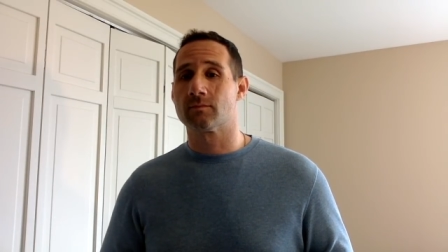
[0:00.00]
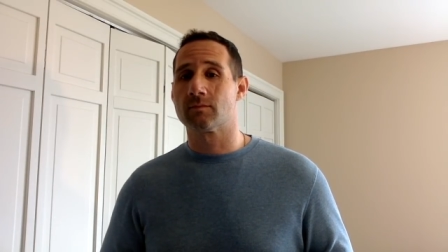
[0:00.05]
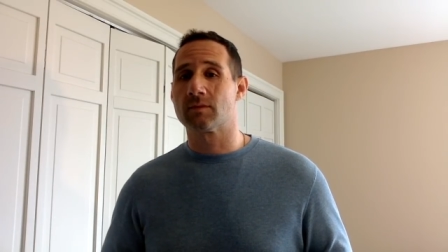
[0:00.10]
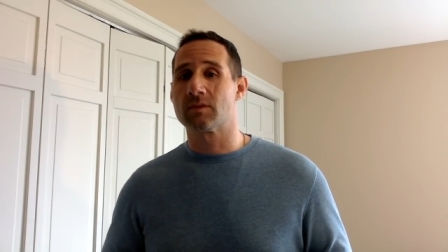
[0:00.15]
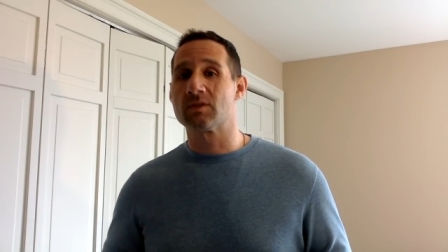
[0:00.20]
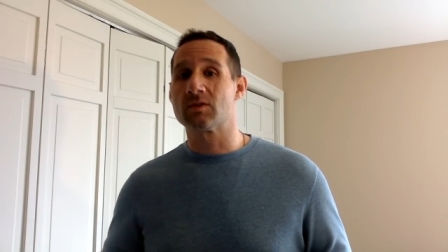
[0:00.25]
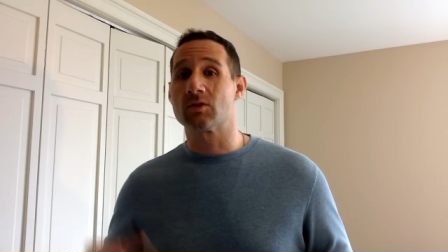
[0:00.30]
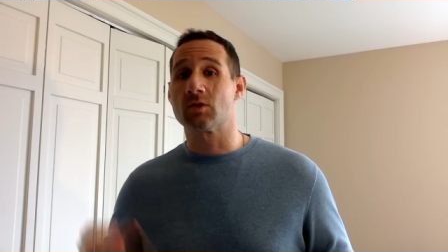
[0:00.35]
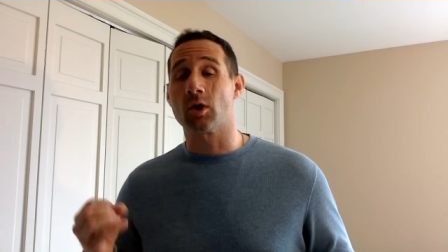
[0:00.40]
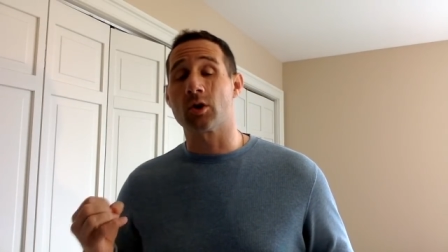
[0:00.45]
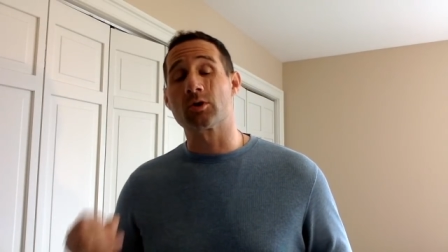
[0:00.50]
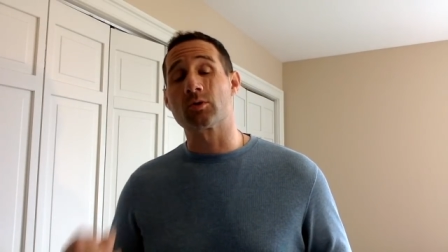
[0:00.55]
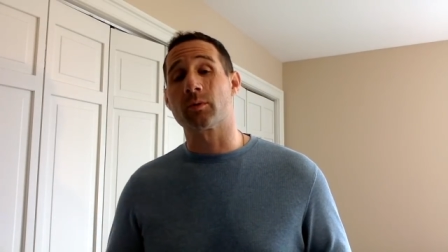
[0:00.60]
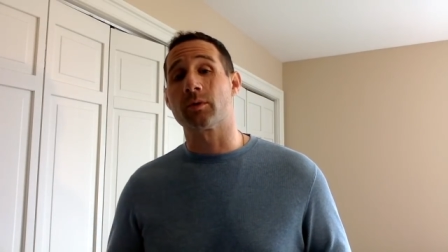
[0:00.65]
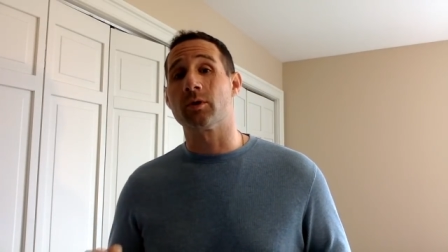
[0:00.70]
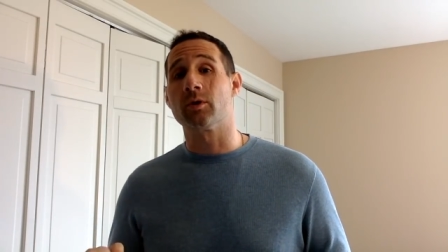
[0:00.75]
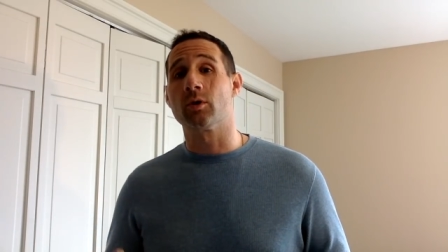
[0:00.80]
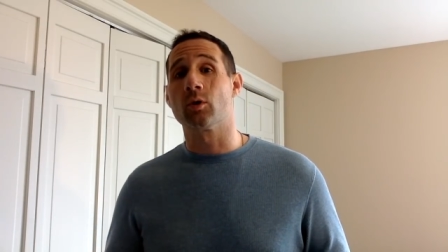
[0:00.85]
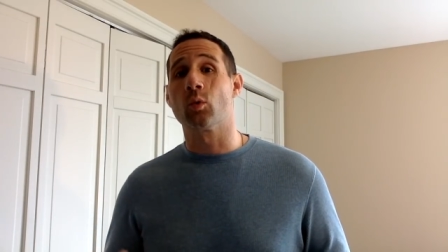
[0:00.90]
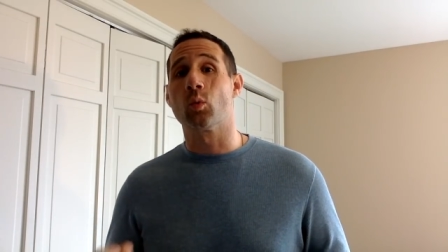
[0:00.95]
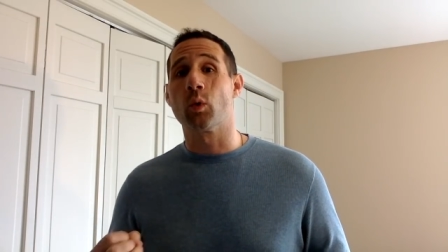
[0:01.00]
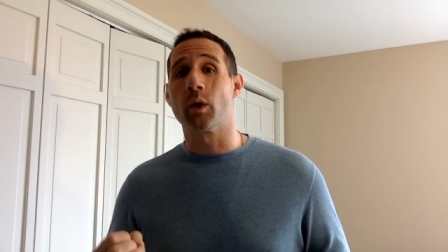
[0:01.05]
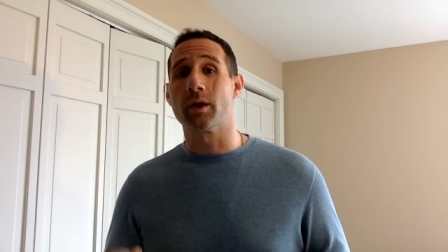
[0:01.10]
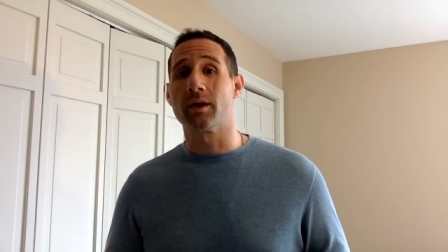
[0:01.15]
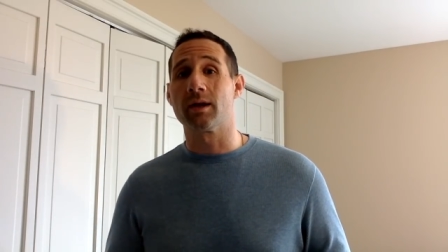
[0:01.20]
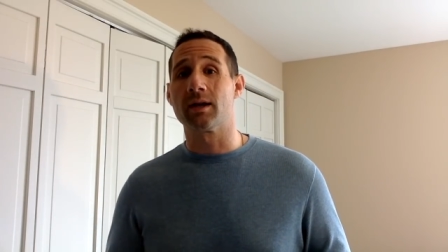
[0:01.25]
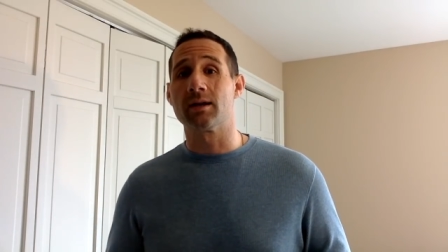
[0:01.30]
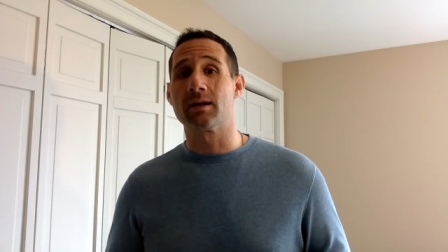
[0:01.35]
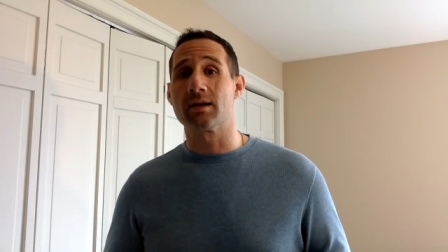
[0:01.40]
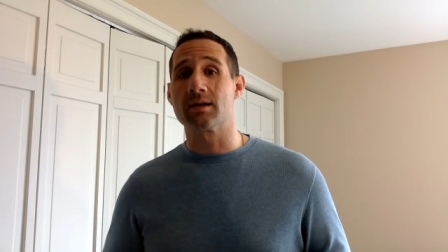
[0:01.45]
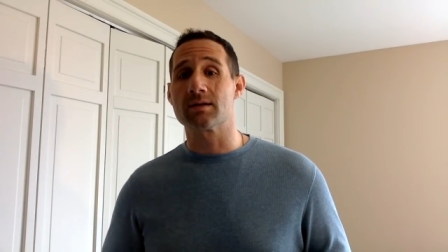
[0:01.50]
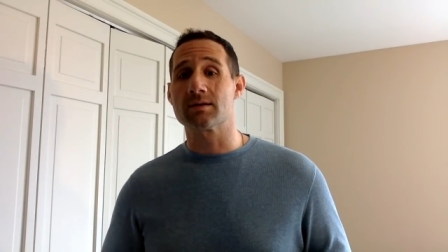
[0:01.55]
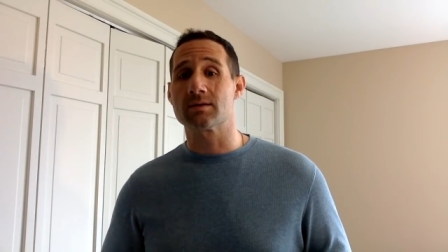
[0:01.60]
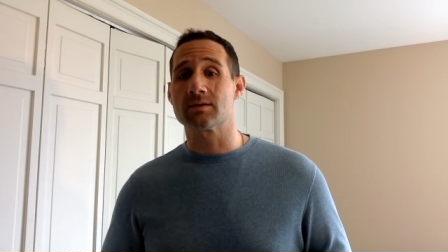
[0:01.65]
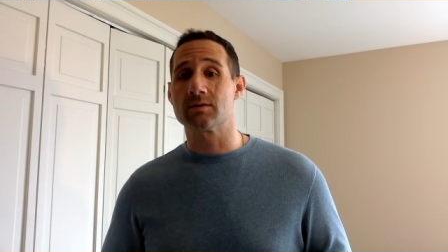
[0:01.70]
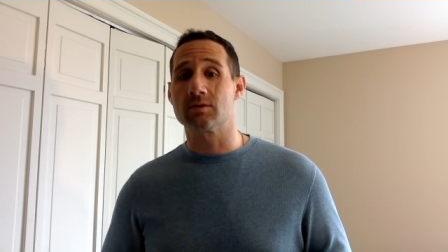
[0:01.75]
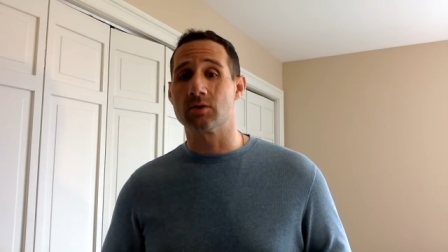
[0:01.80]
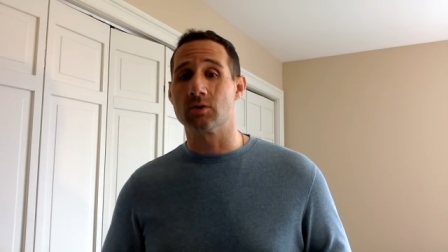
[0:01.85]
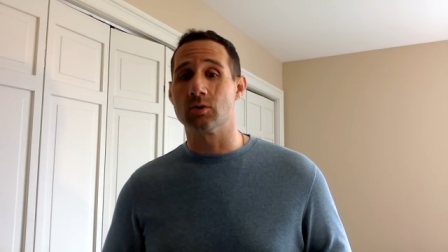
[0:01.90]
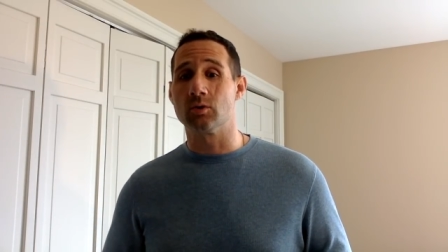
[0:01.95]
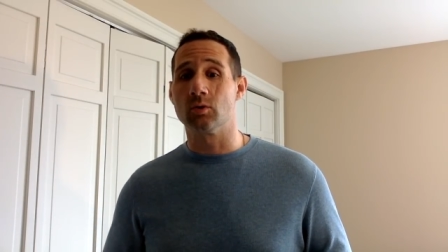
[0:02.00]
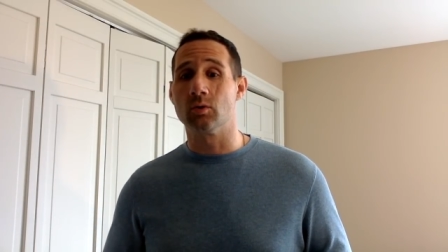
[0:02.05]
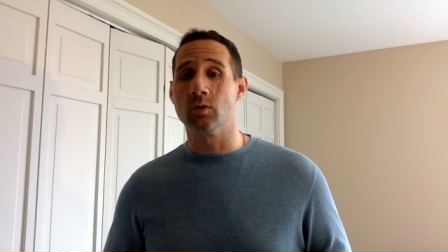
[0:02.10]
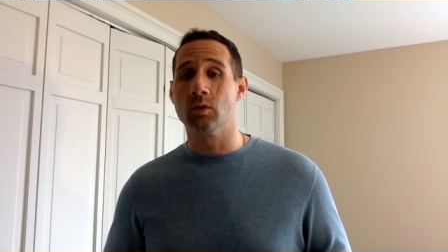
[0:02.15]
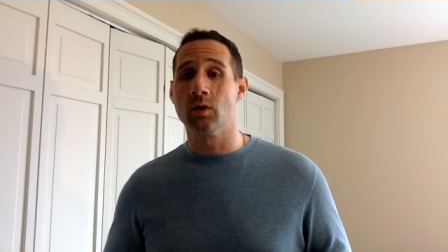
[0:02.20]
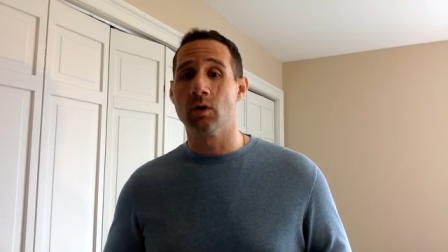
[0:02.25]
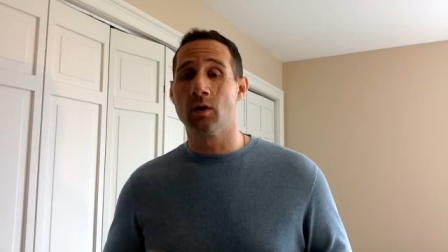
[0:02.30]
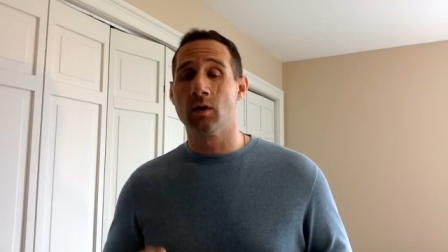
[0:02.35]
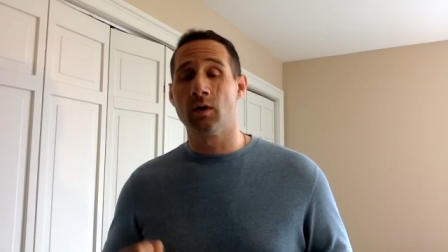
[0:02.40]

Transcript: It starts with your willingness to